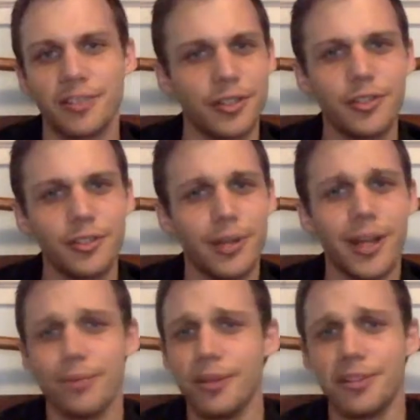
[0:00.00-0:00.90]
as a good or
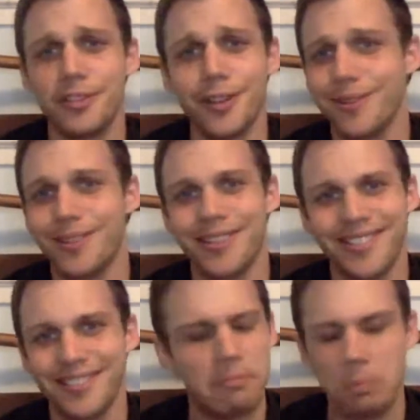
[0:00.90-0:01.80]
bad personality.
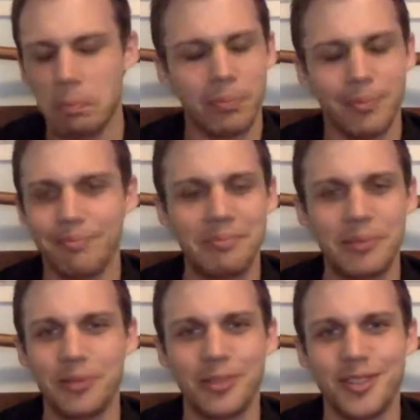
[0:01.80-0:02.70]

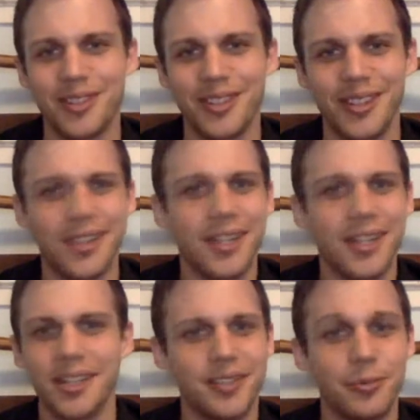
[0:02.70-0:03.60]
No such thing.
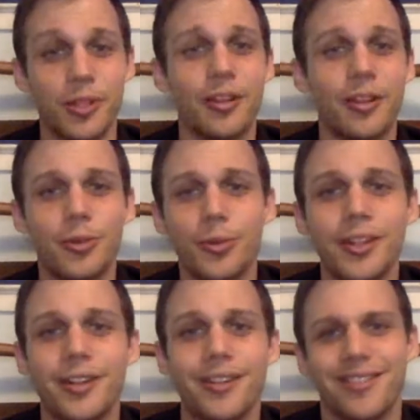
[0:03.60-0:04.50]
We are who
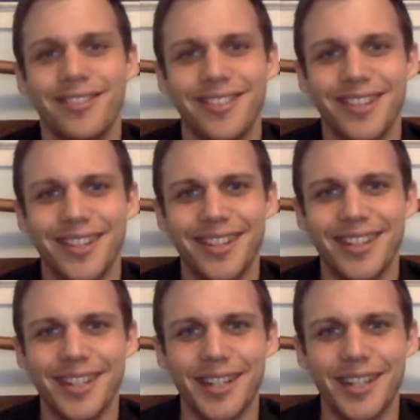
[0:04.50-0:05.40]
we are,
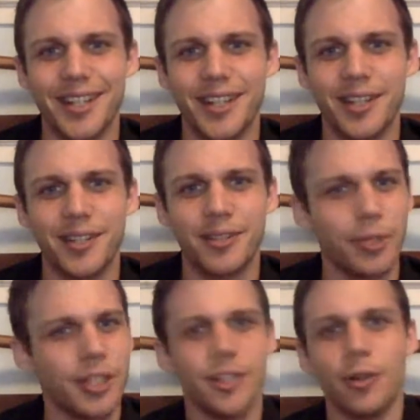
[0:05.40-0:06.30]

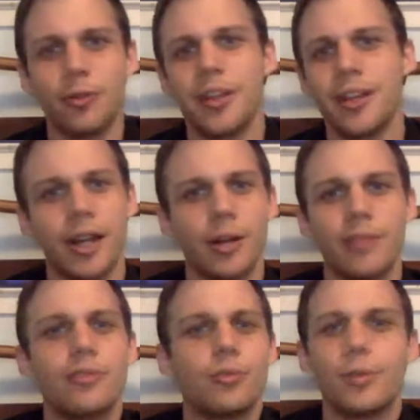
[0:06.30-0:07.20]
and we can own that
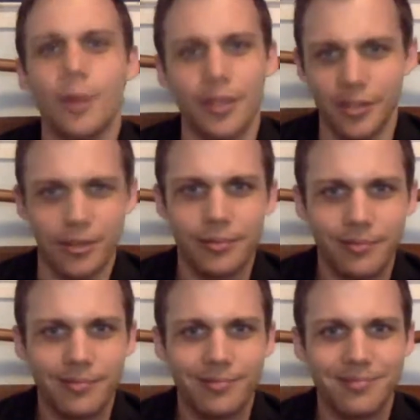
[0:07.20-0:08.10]
however we want to.
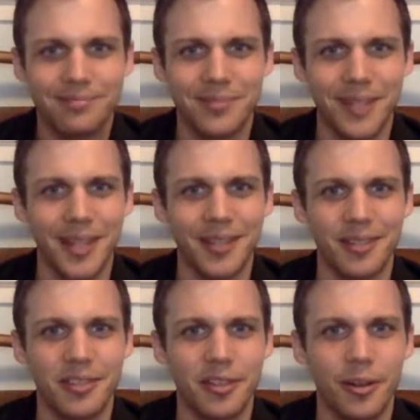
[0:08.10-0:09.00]

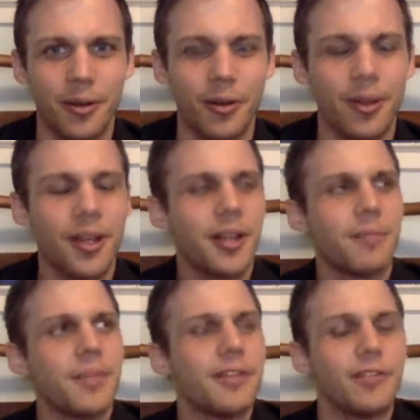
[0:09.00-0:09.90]
And so,
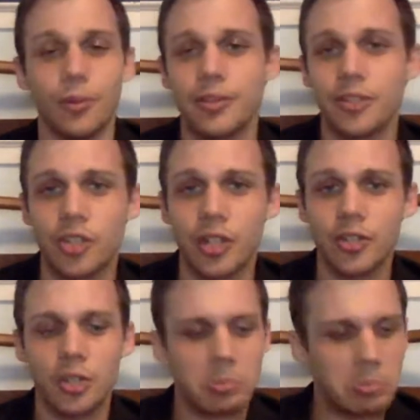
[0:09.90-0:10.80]
if you want to
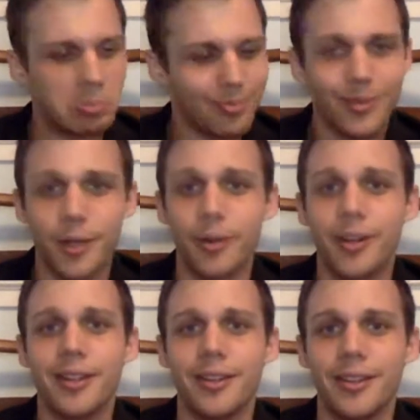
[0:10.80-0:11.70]
change it, go
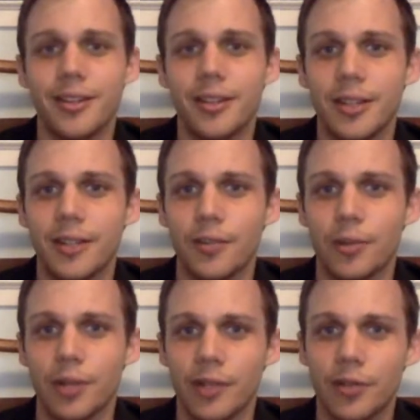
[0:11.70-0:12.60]
right ahead. If you
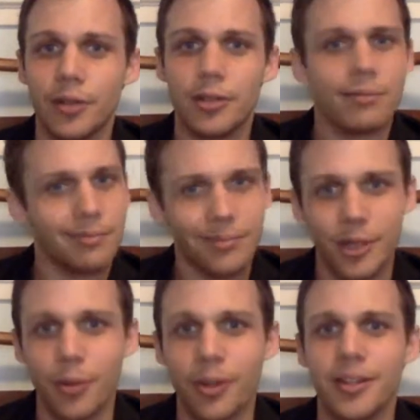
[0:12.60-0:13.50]
want to live with it,
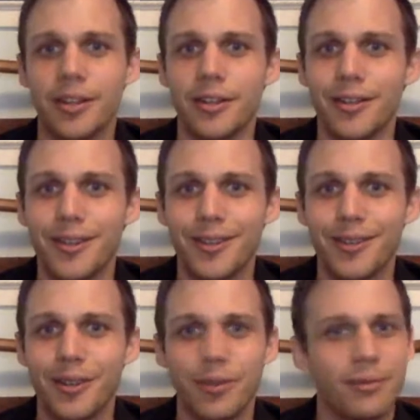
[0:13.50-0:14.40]
go right ahead.
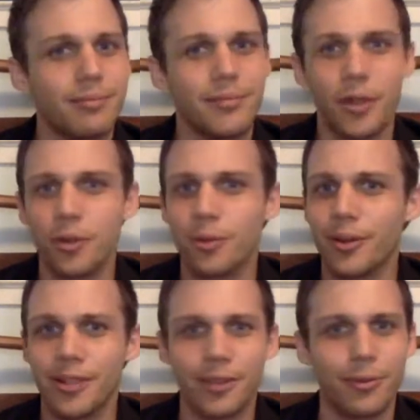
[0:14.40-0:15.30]
Right? Nothing
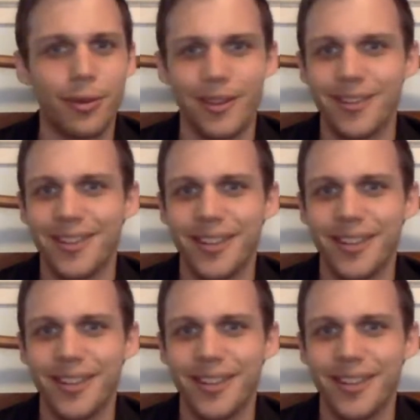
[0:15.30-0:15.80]
wrong either way.